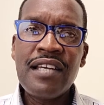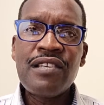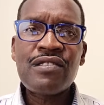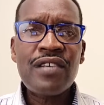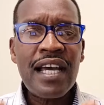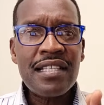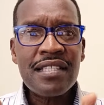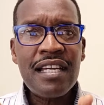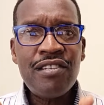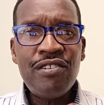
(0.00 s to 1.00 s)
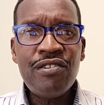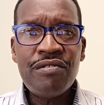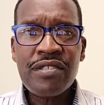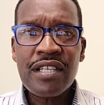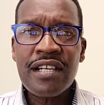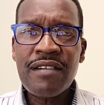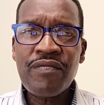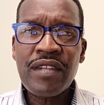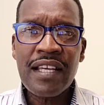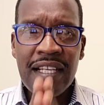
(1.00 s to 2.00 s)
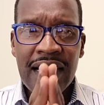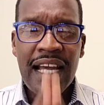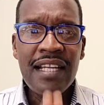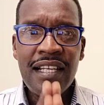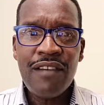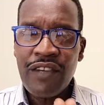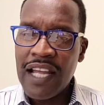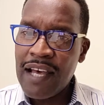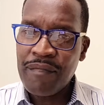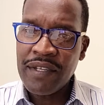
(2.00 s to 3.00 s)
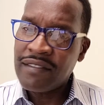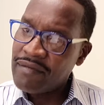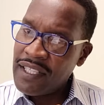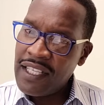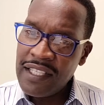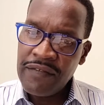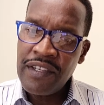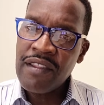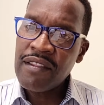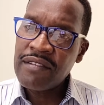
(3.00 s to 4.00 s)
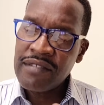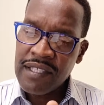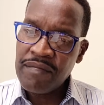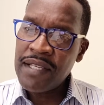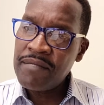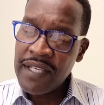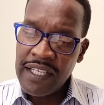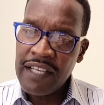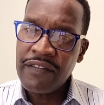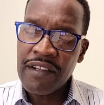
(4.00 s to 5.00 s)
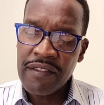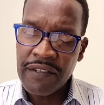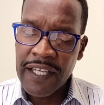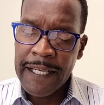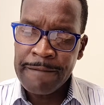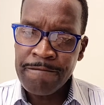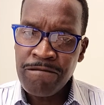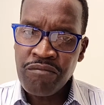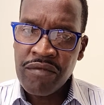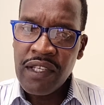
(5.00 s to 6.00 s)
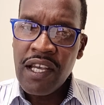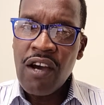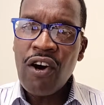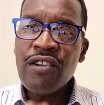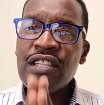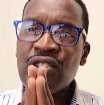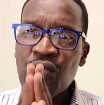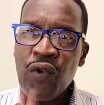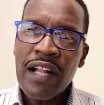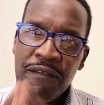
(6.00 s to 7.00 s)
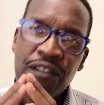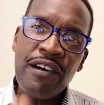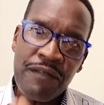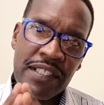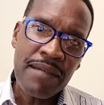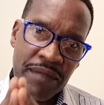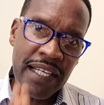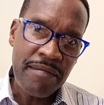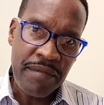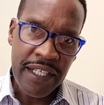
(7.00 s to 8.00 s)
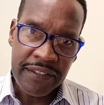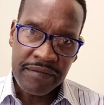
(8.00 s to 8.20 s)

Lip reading: So I said, "Sir, 9/11 happened, 11th, September 11th, okay? On the 12th of September,